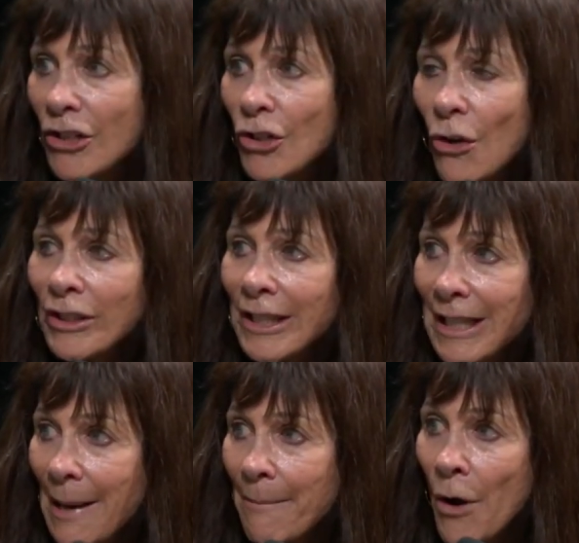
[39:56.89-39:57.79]
don't let
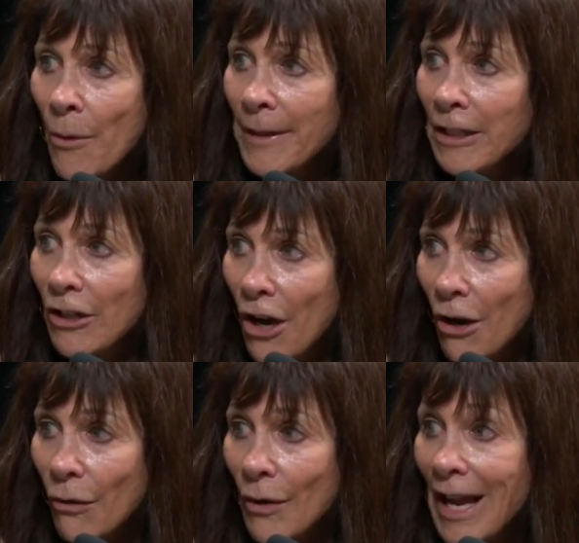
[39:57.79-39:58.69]
that moment
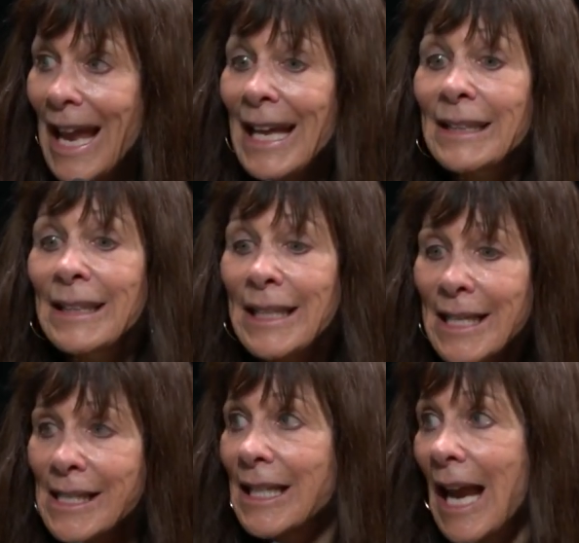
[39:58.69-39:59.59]
go. At
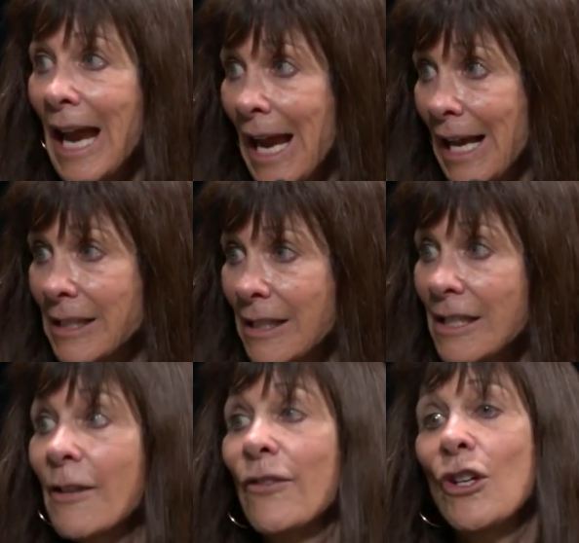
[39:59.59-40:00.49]
least ask,
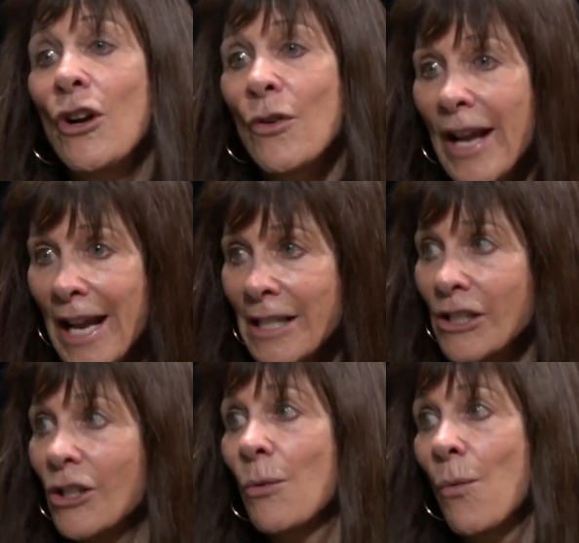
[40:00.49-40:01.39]
because if you don't
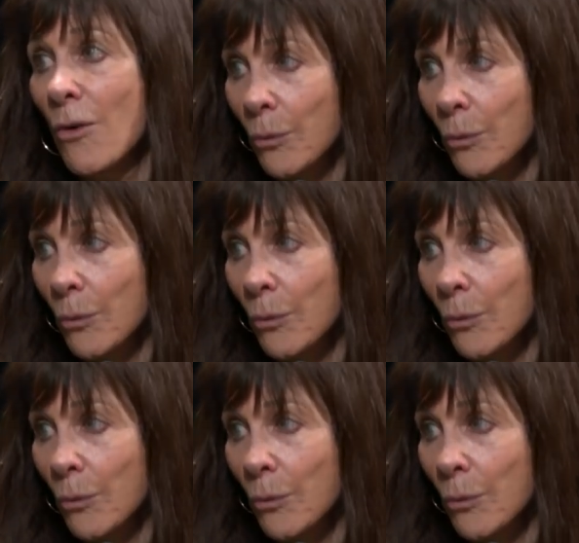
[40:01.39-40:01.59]
ask, you won't